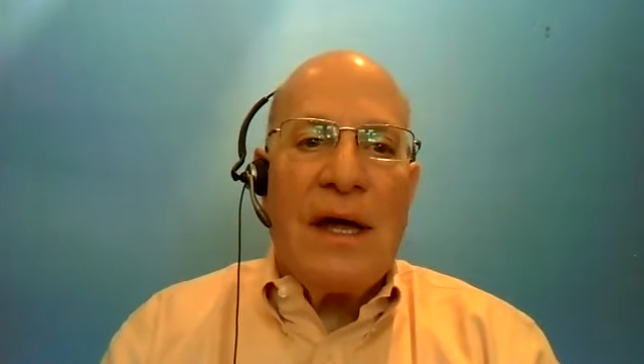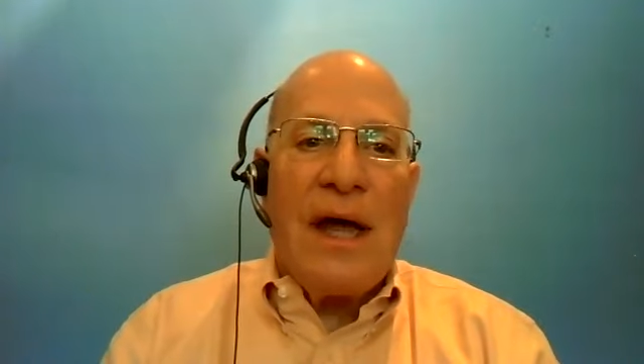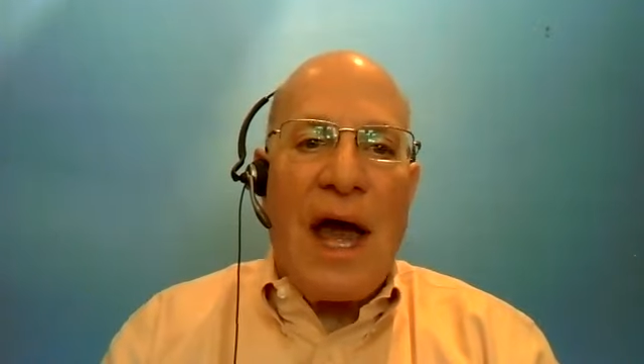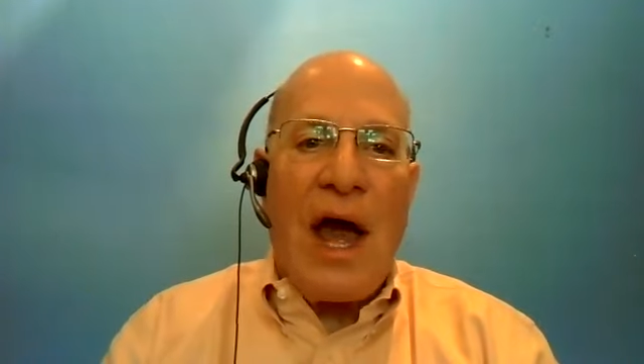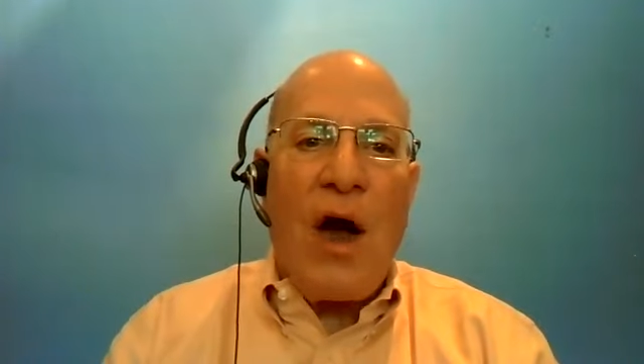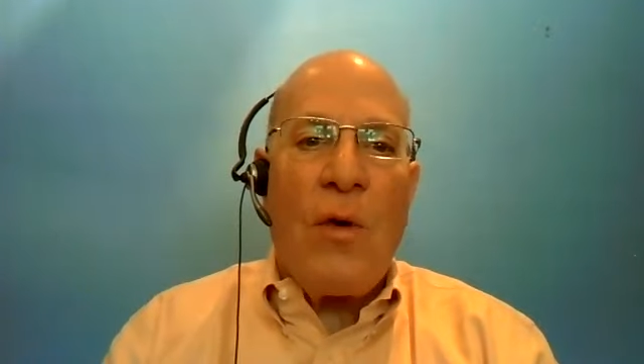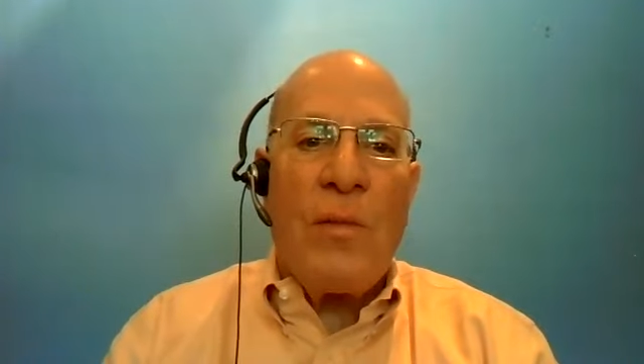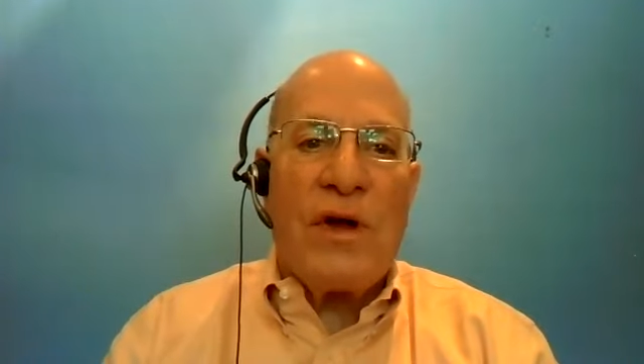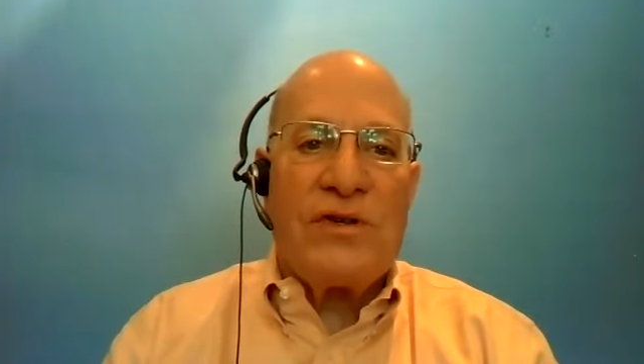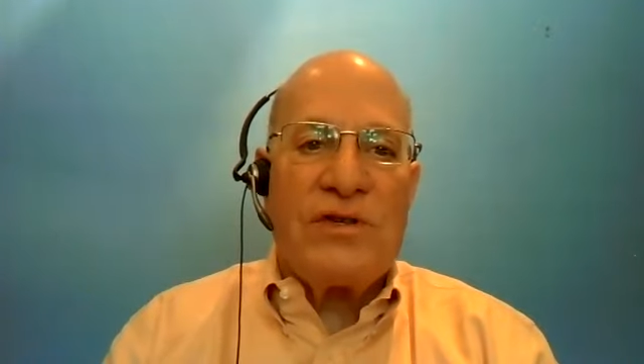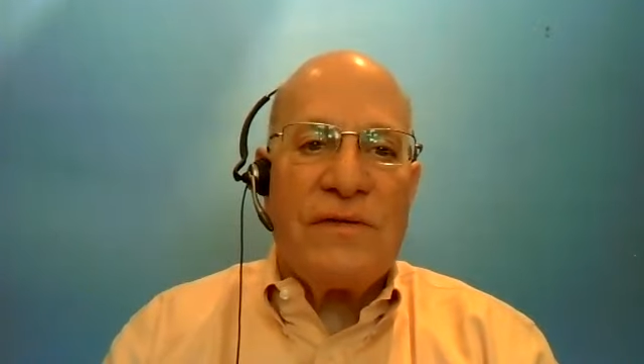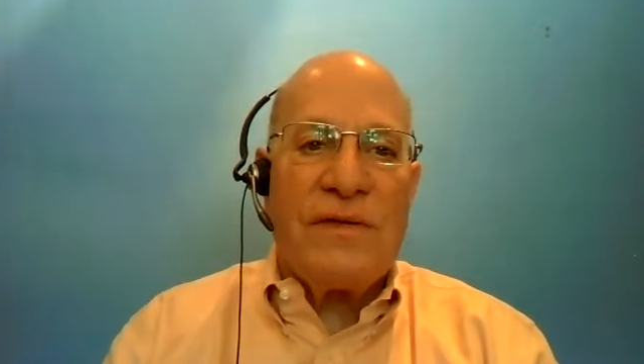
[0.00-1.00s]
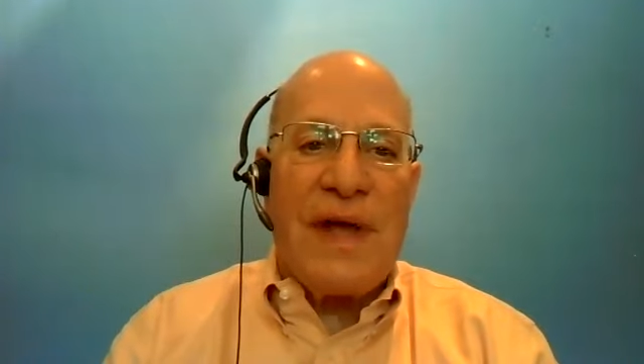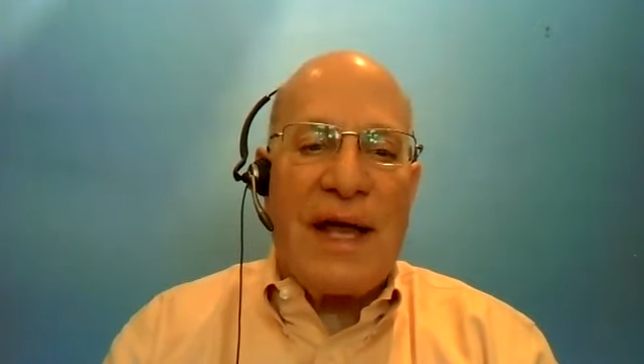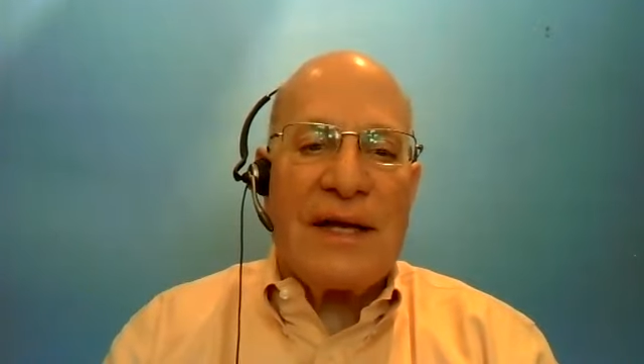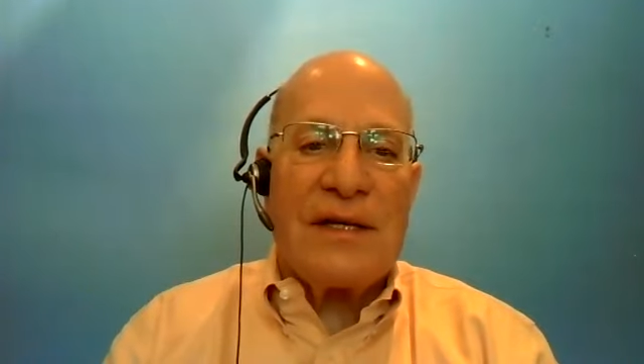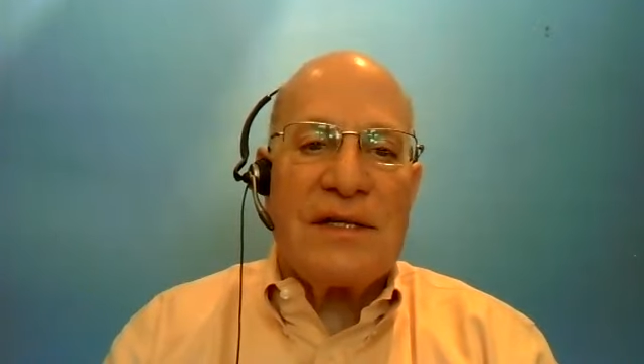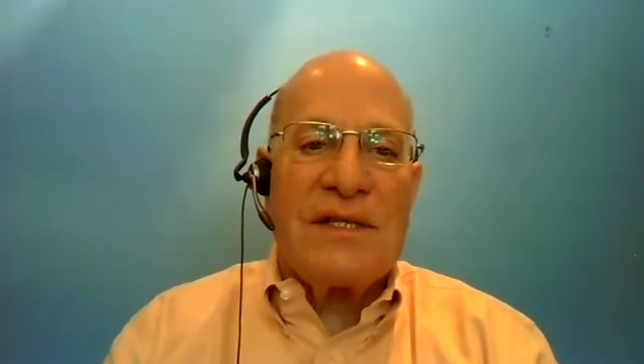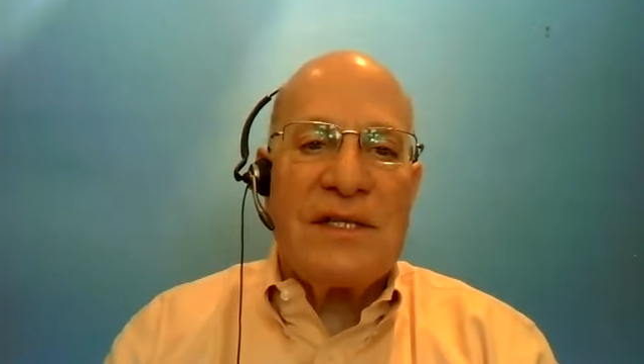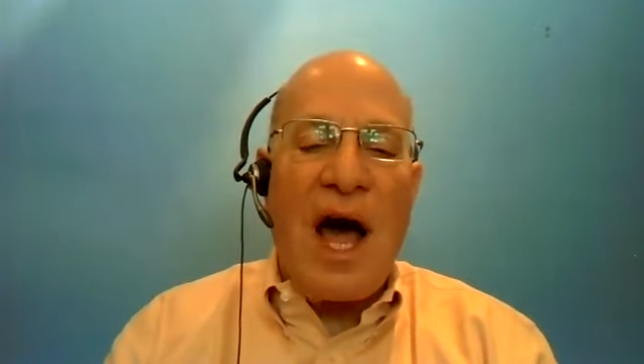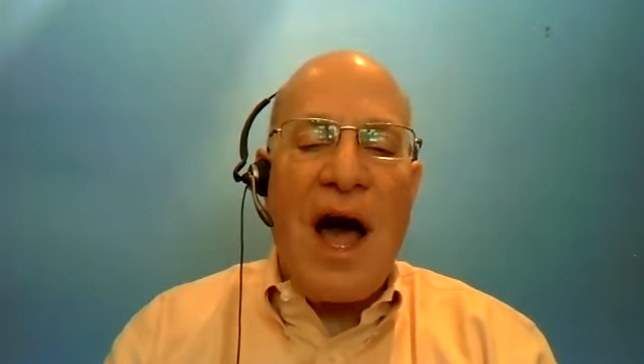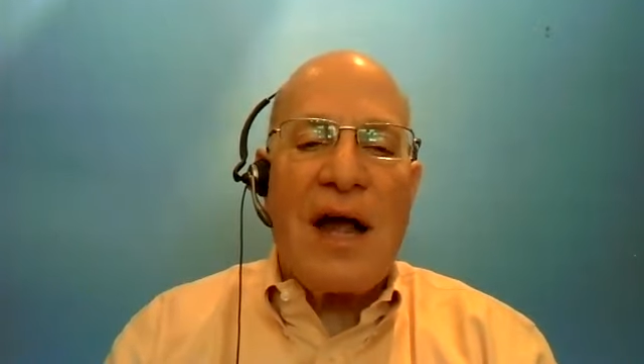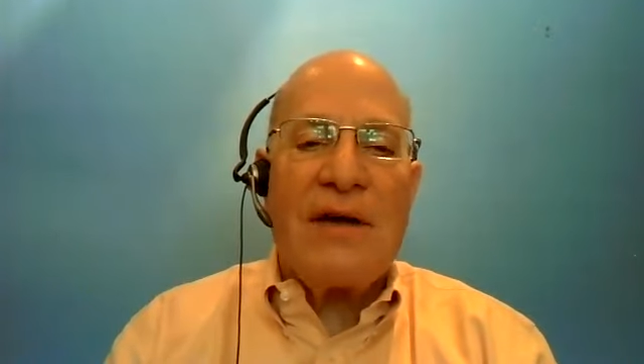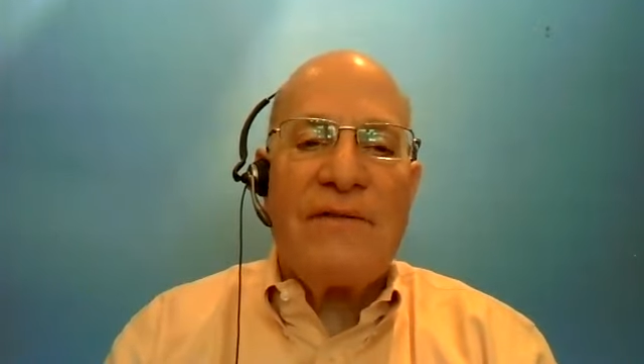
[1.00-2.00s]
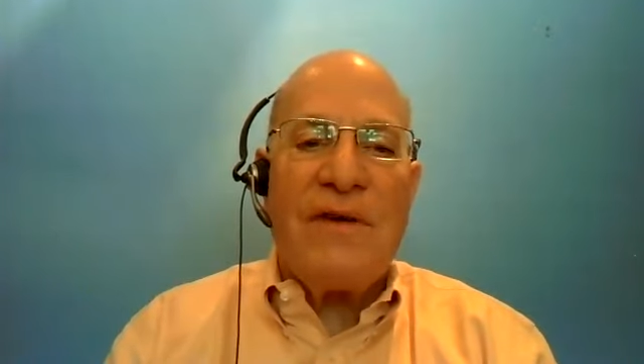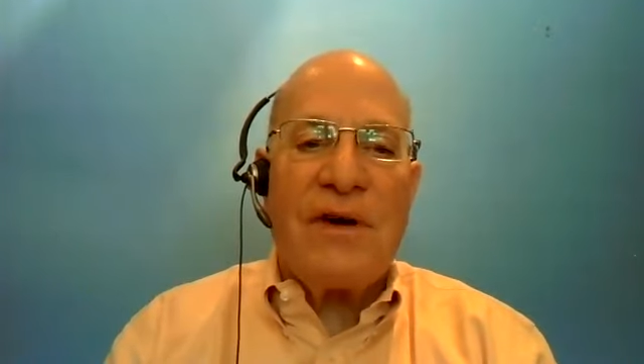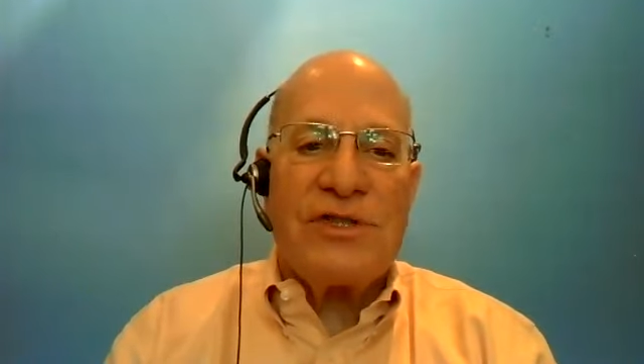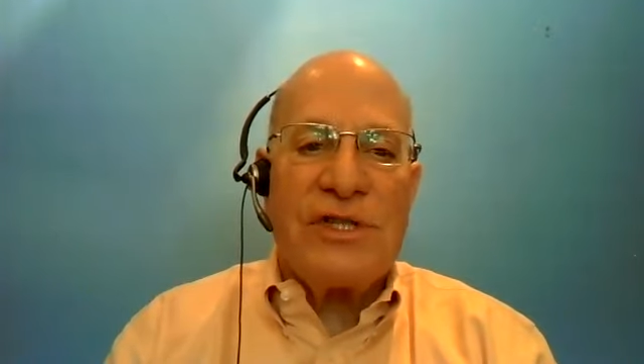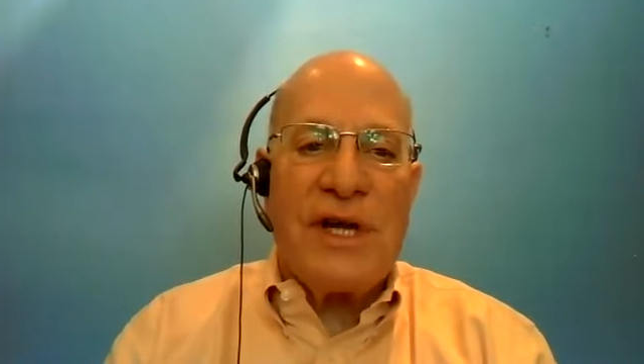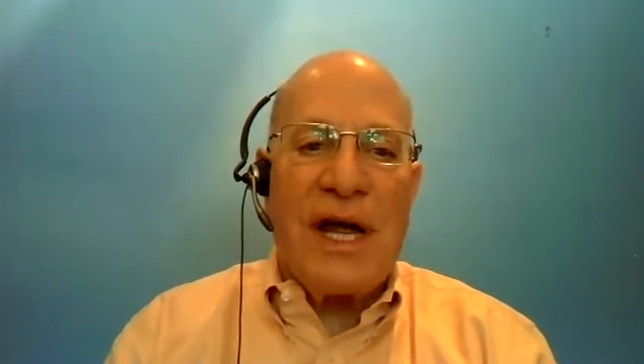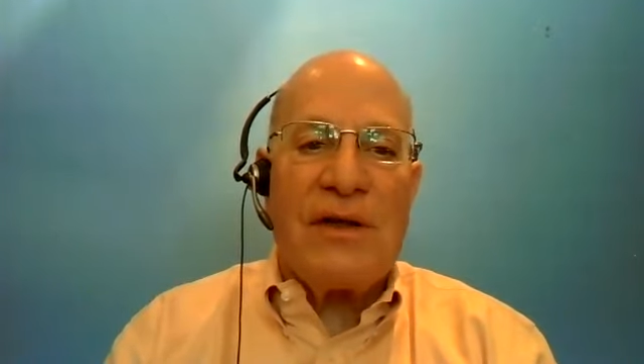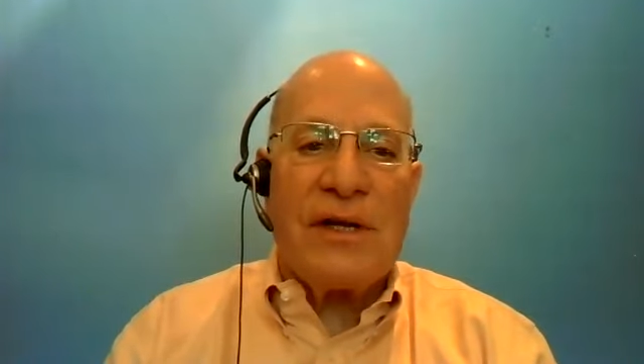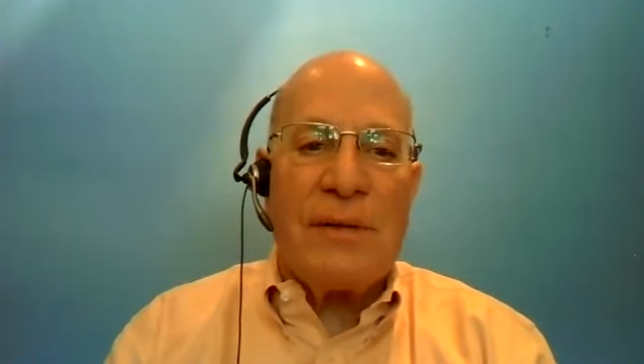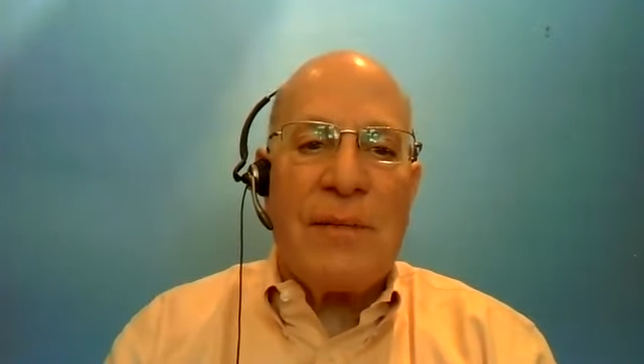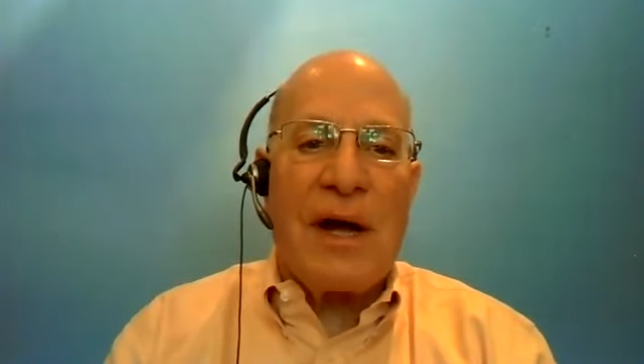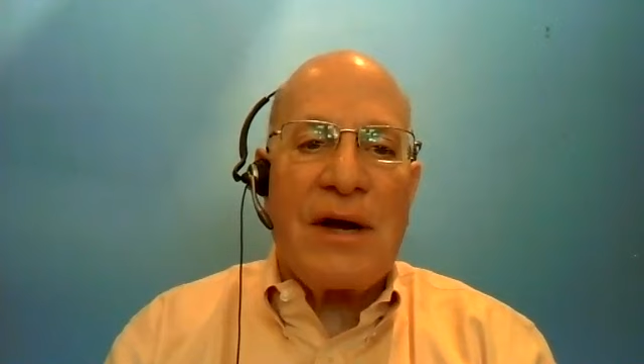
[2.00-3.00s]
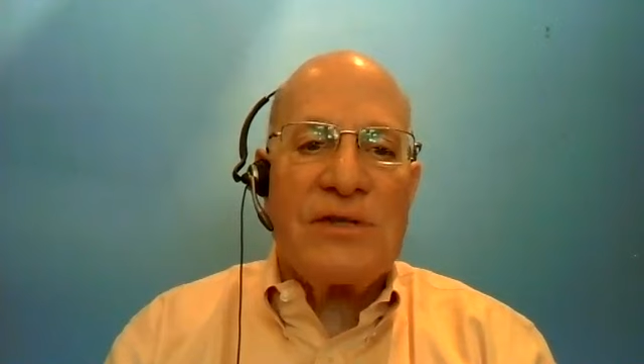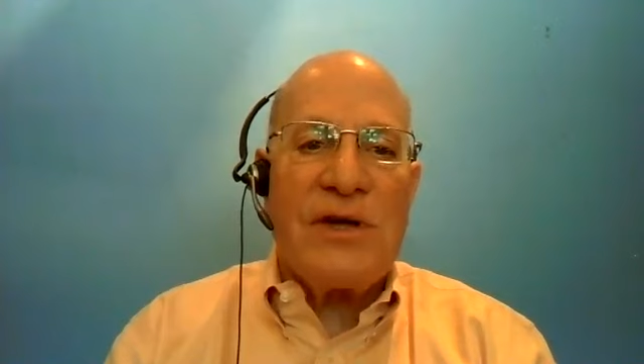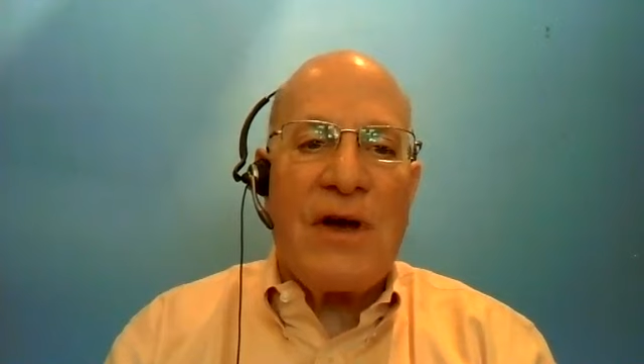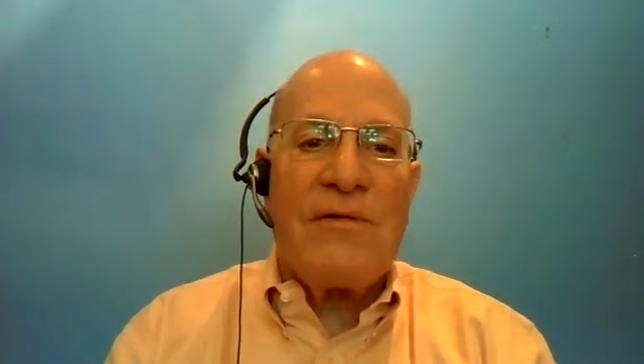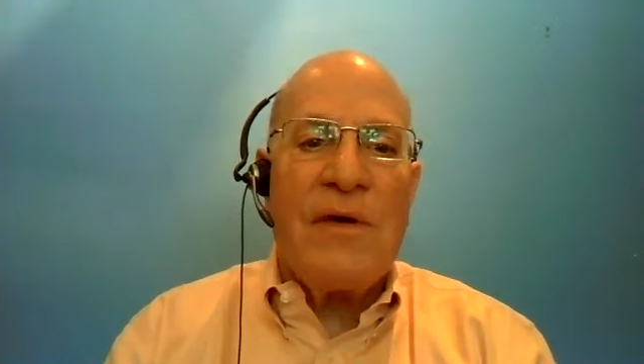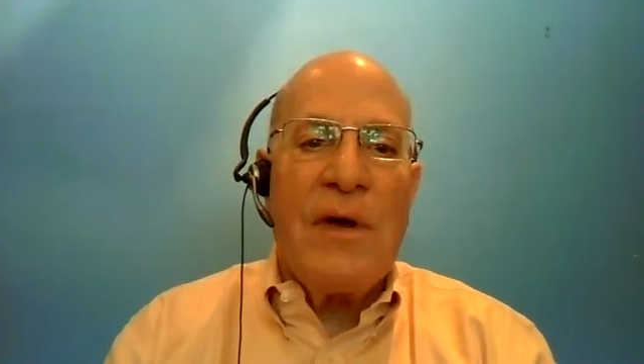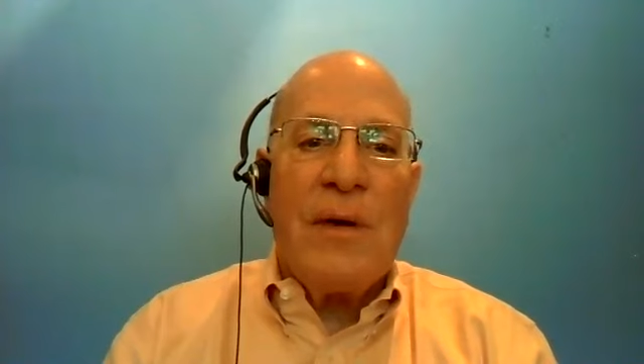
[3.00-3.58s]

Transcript: how much of that SOC functionality Microsoft